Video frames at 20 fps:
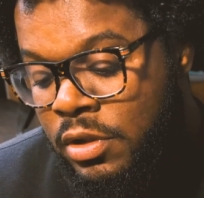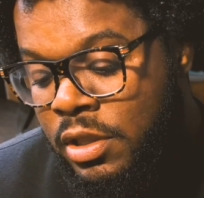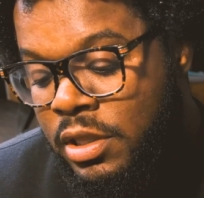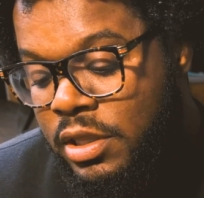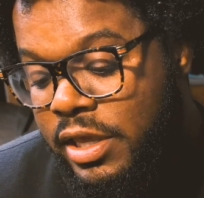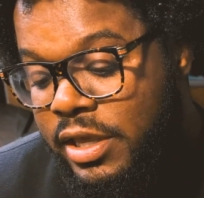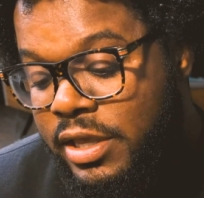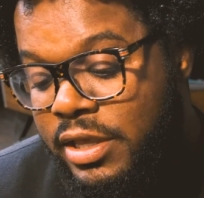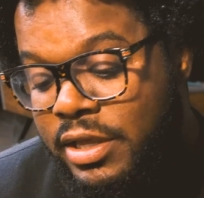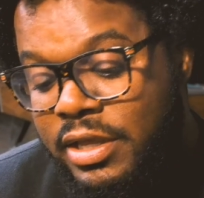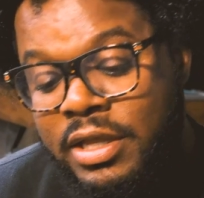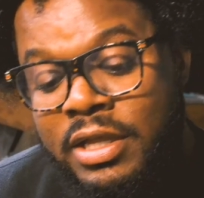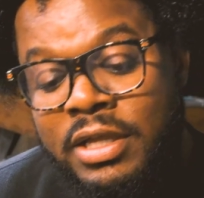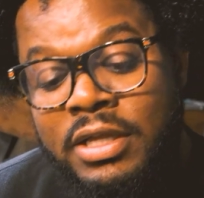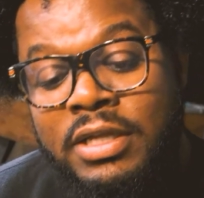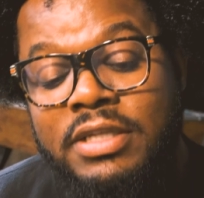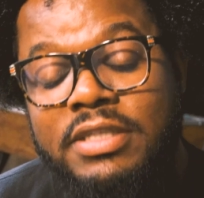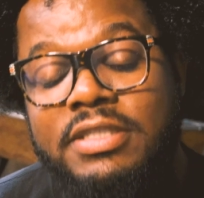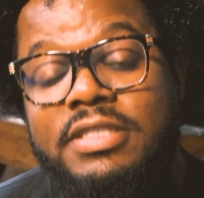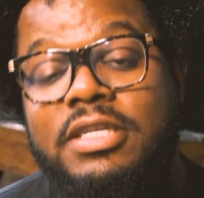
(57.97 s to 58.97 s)
Yeah,
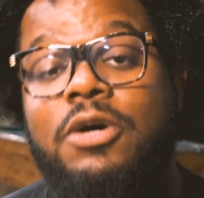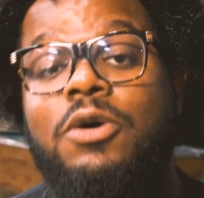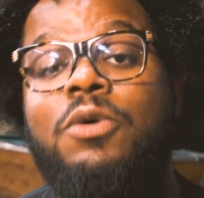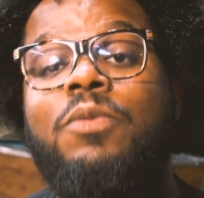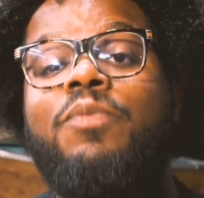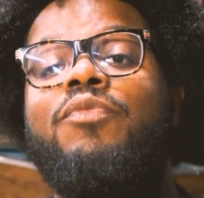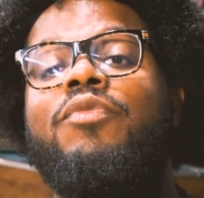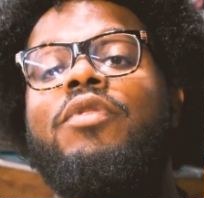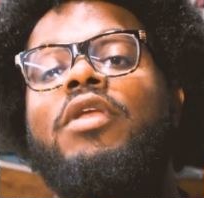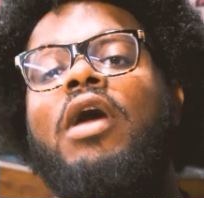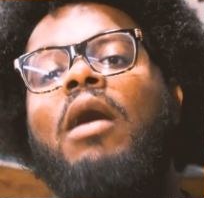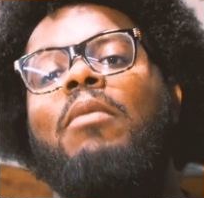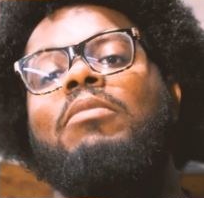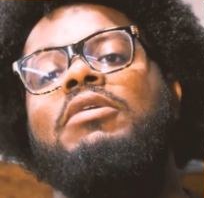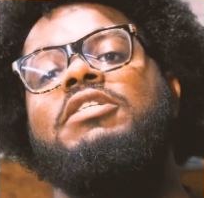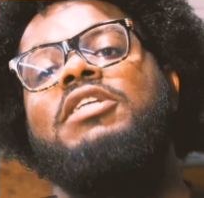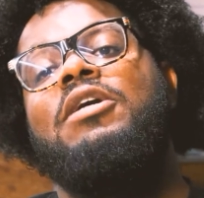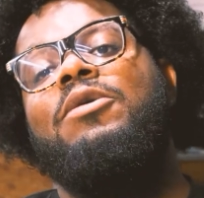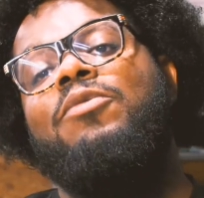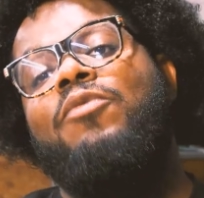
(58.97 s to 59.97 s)
so I'm
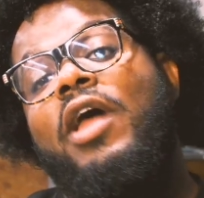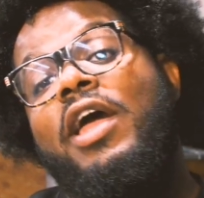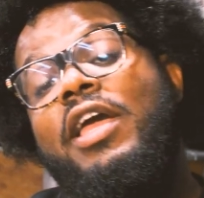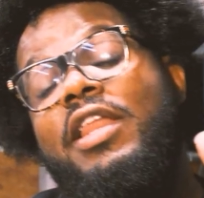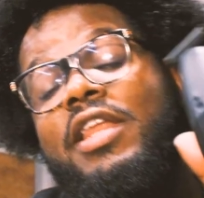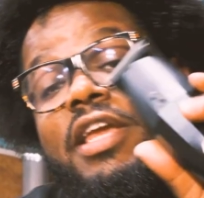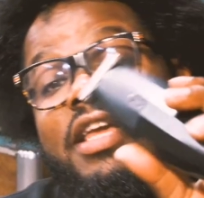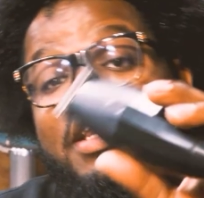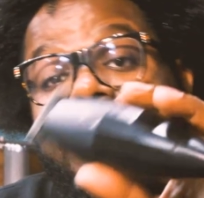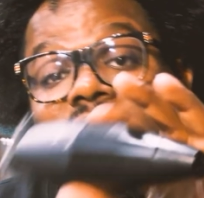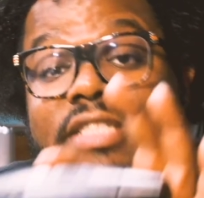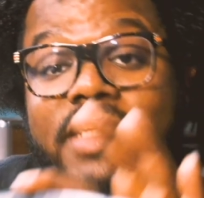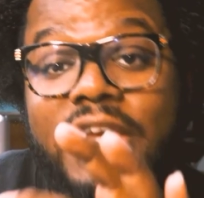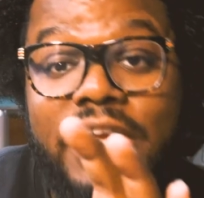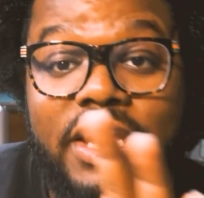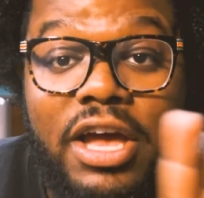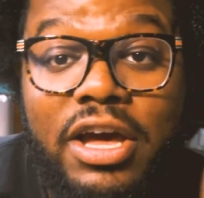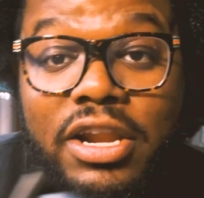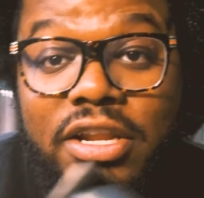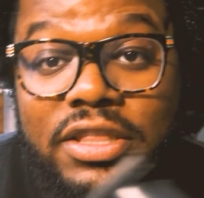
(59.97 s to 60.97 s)
gonna jump right in and tell
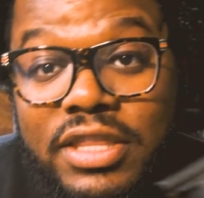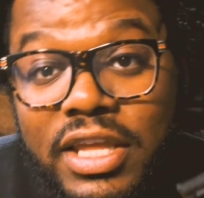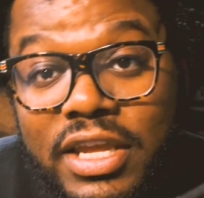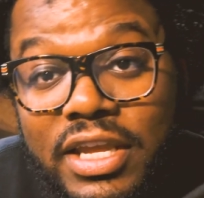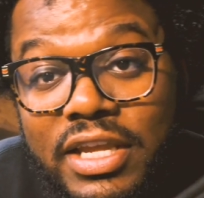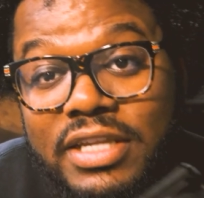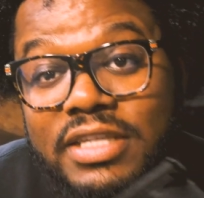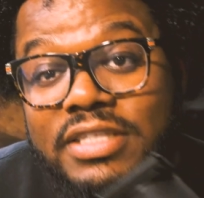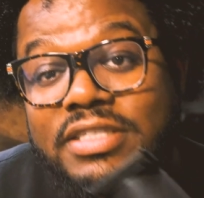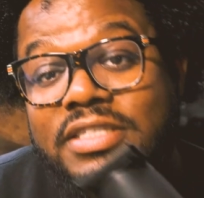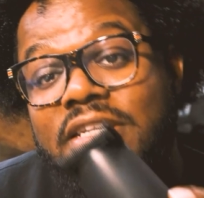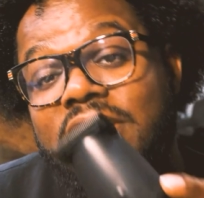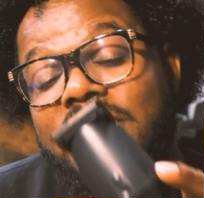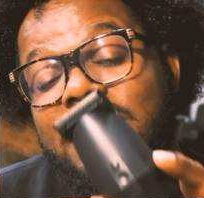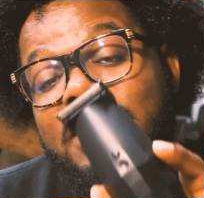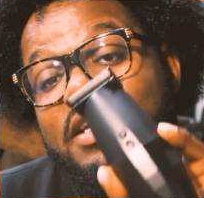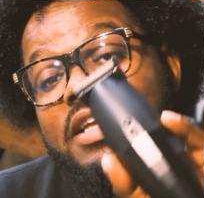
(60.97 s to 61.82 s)
y'all the things